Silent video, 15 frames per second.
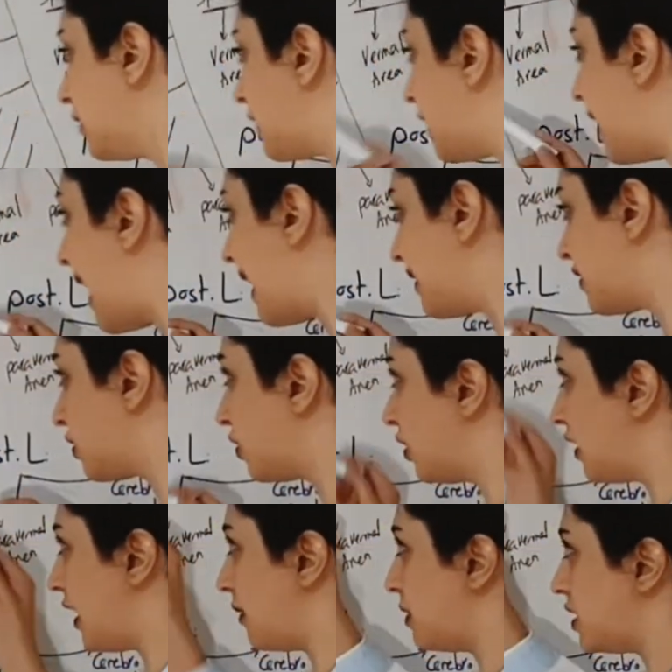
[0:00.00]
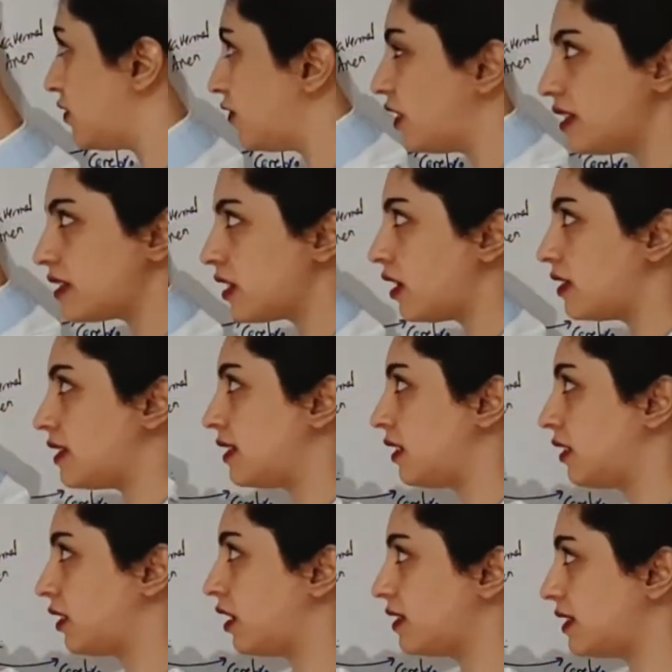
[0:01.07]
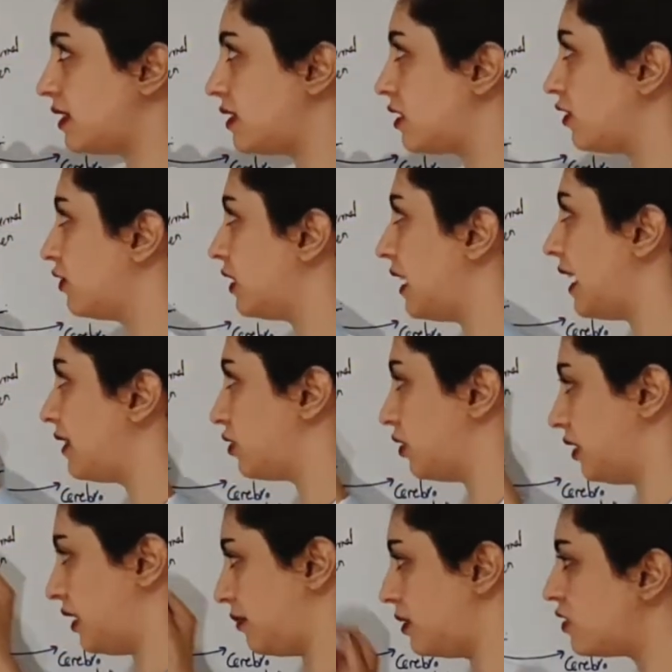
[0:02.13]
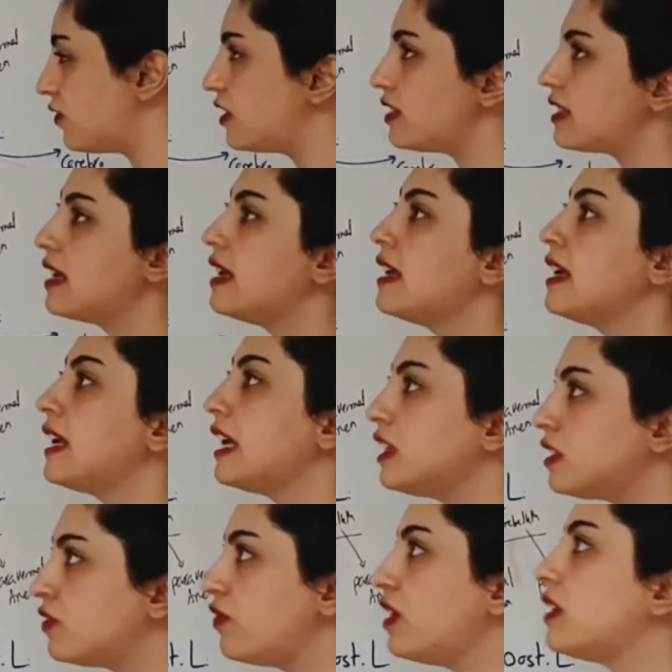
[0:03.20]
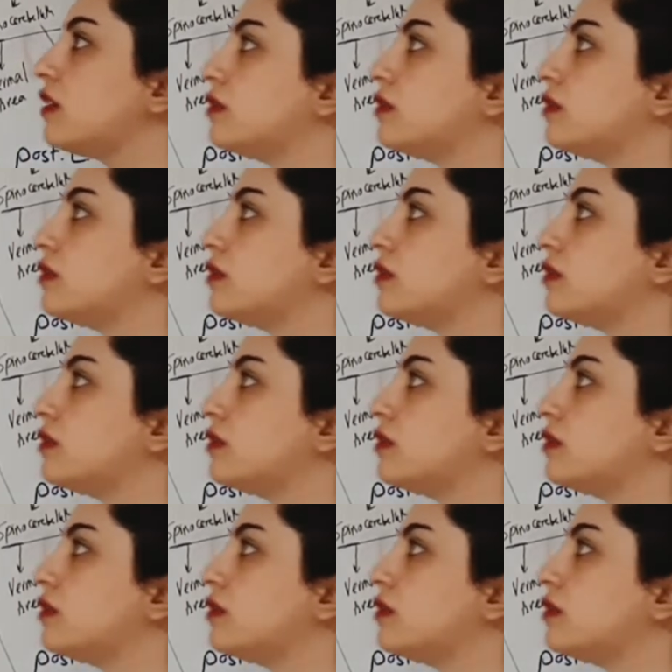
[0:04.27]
the lateral hemispheres, consists of the lateral hemispheres, it will